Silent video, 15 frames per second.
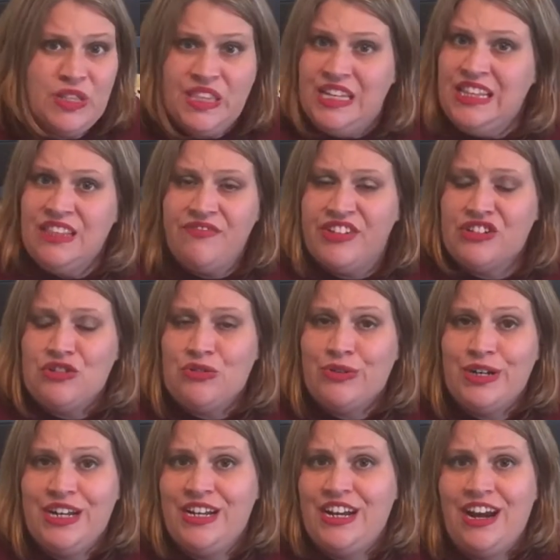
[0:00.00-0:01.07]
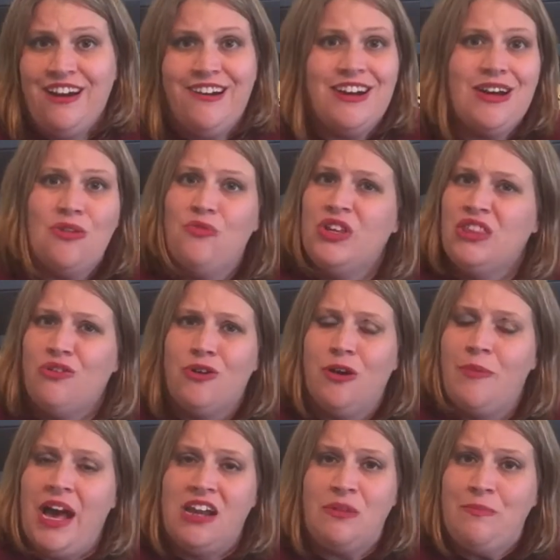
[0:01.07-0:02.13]
within the Victorian era when there
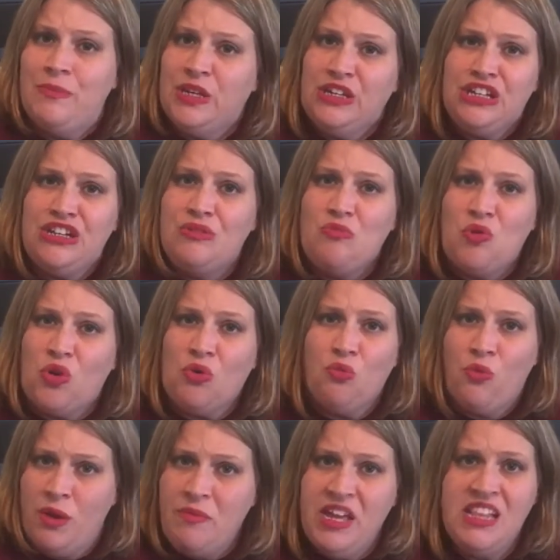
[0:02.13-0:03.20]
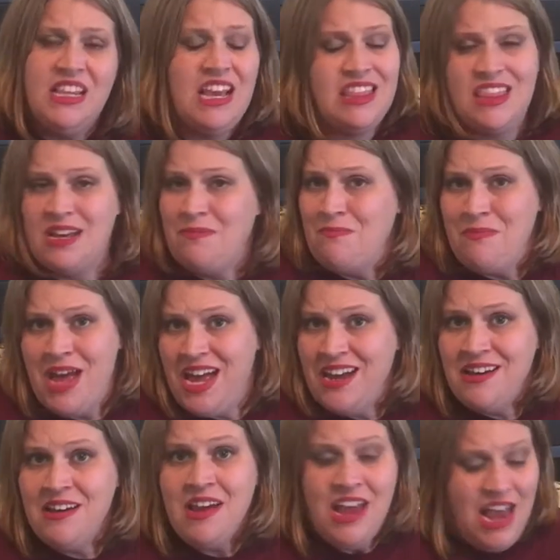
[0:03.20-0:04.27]
were about a million more women than
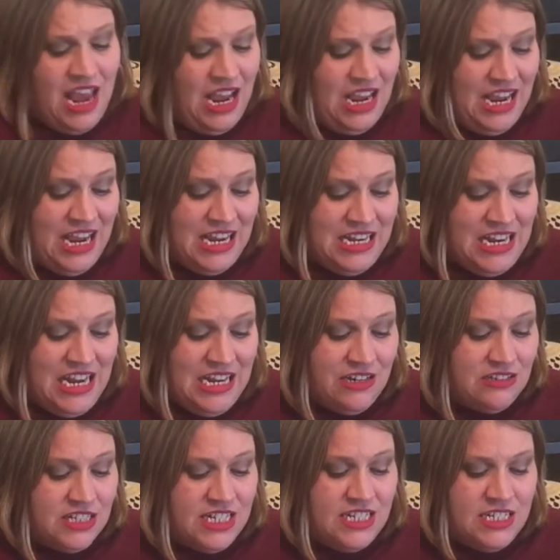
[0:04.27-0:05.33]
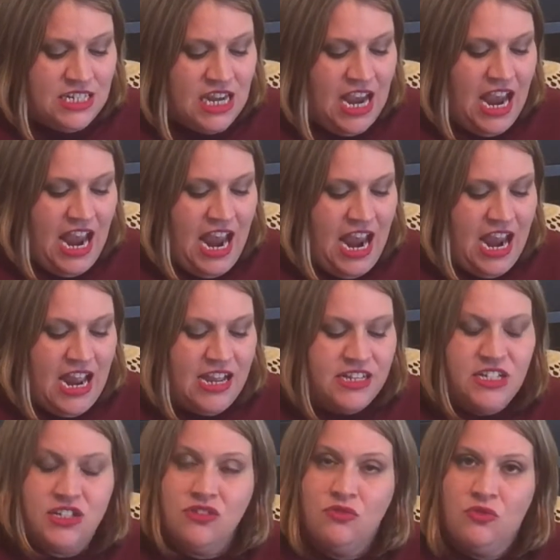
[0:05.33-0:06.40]
men in England,
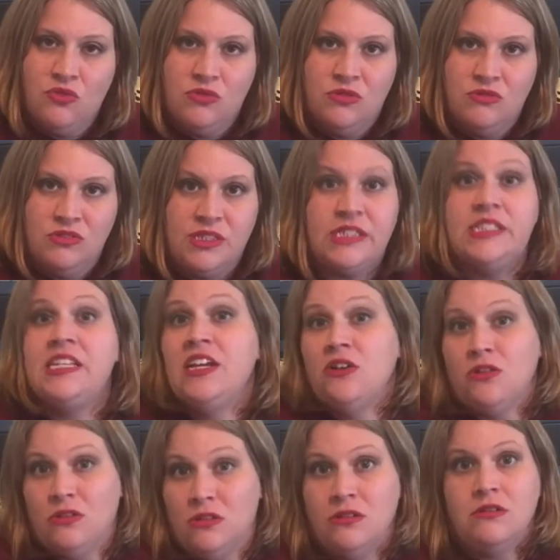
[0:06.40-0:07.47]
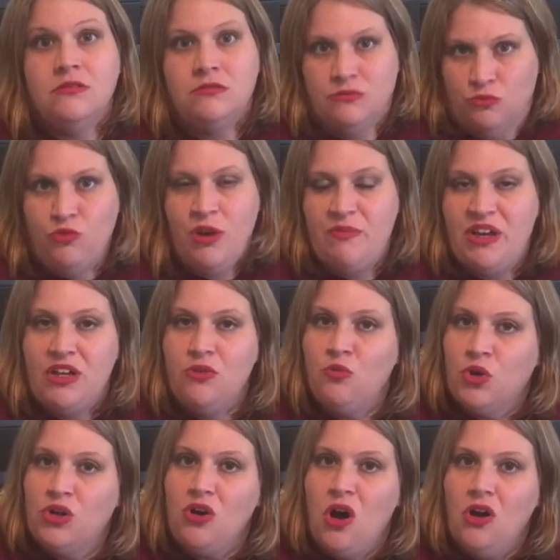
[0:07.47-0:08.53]
and single
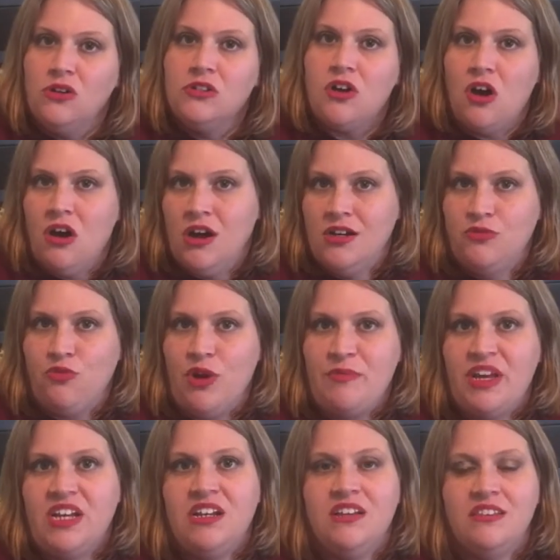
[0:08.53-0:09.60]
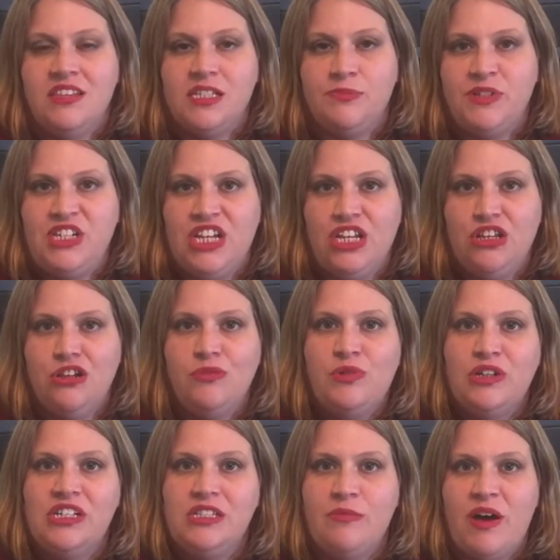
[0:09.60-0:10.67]
women were called odd women. This particular
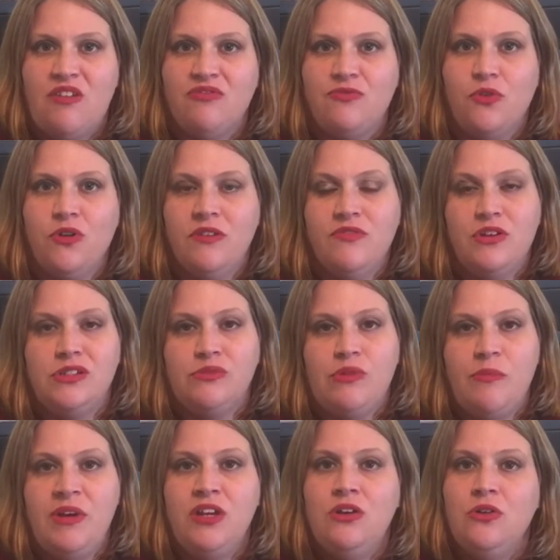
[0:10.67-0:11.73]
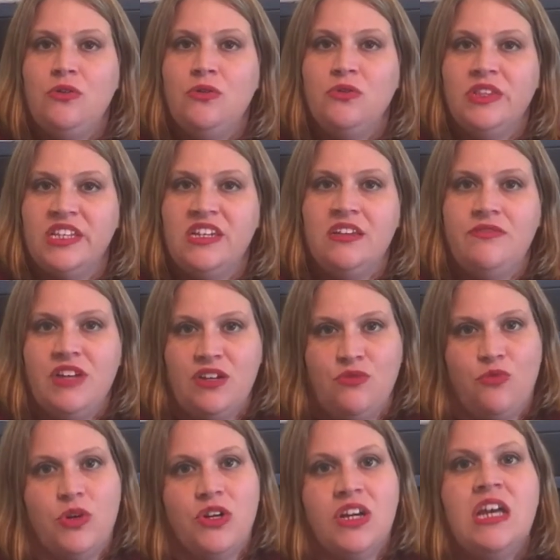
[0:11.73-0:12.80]
book is about four of those women who live
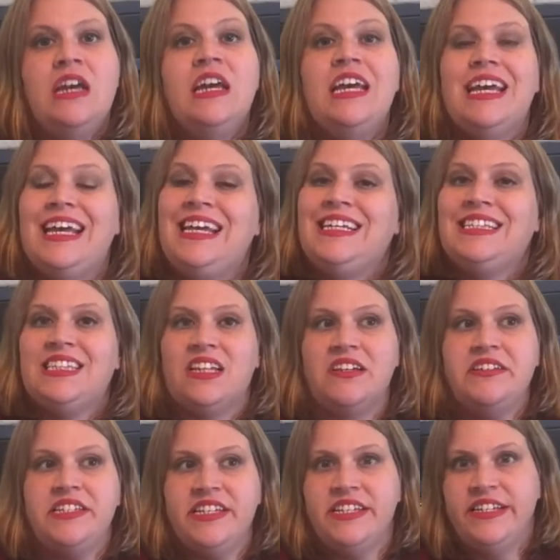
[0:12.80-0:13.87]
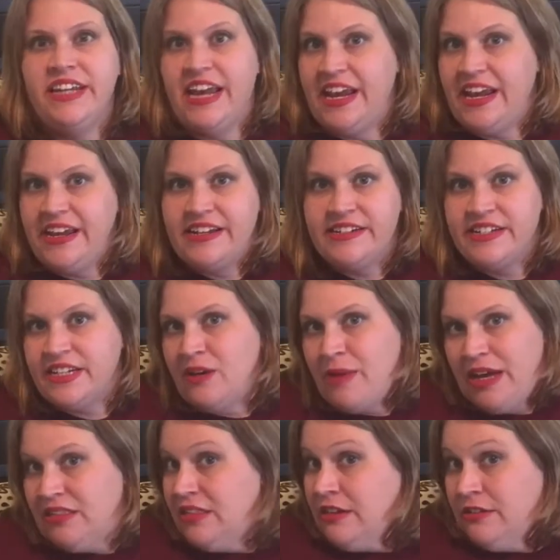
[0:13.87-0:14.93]
and work in London and
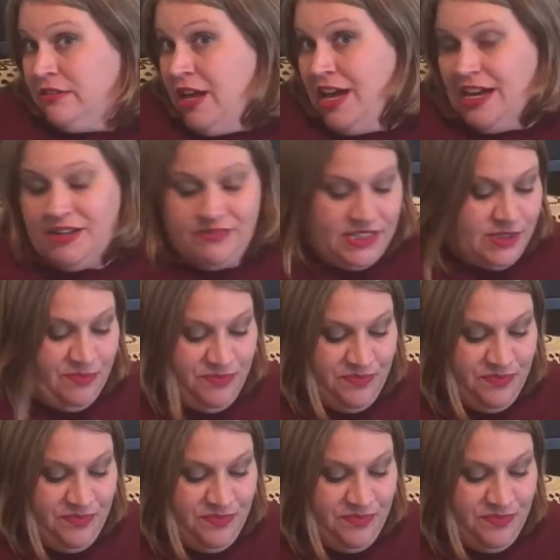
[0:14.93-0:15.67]
about their lives.